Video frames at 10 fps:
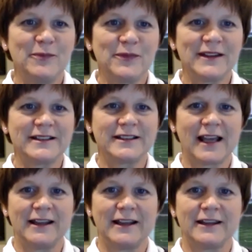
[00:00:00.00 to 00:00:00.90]

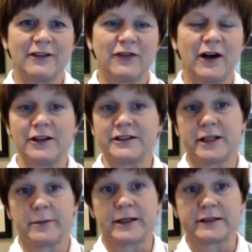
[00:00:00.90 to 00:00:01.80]
say that they follow
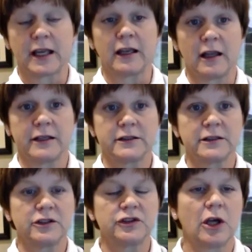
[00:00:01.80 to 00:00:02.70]
CMS
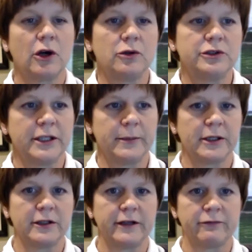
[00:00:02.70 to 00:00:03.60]
guidelines. So
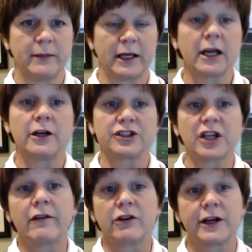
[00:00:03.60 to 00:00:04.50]
typically, if Medicare is
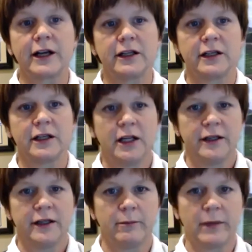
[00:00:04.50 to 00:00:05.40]
covering it,
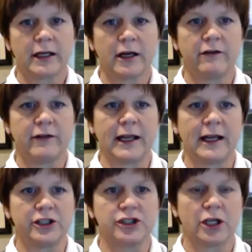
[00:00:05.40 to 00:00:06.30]
then Medicare
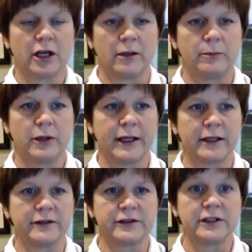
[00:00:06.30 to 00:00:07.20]
Advantage
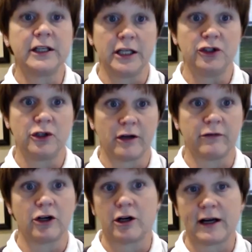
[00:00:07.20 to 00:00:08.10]
plans need to
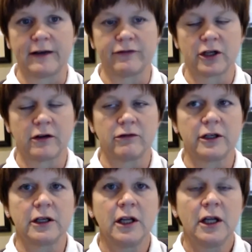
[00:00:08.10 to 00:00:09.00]
cover it or have to cover
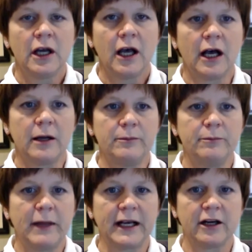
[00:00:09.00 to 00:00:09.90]
it.
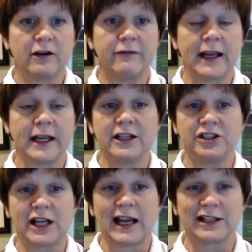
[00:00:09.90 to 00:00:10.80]
Medicare
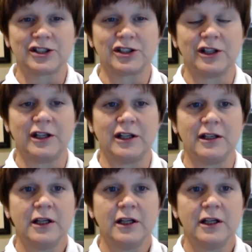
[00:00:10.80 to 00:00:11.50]
Advantage, actually,